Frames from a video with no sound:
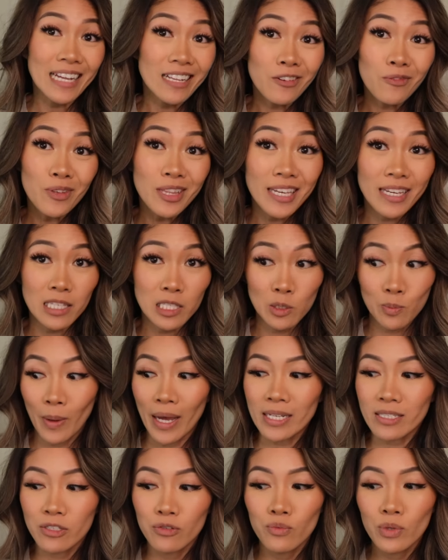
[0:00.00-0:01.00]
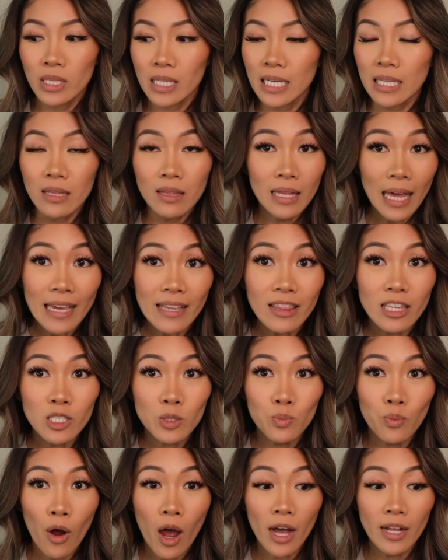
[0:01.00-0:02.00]
I didn't really expect to really like
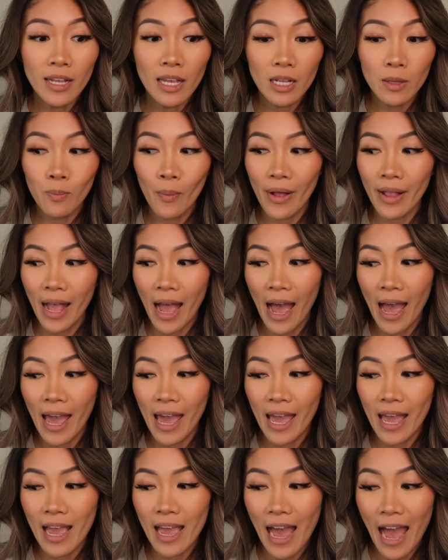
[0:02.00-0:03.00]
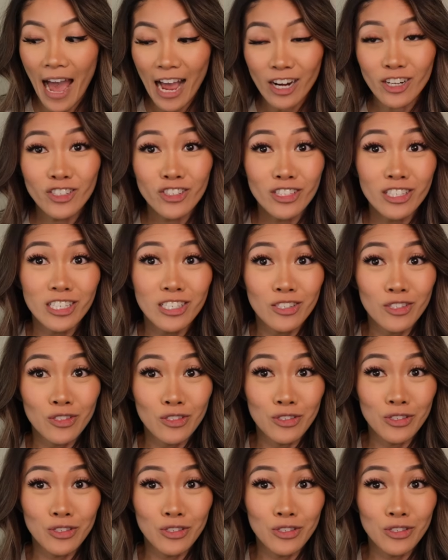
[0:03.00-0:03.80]
this product, but I actually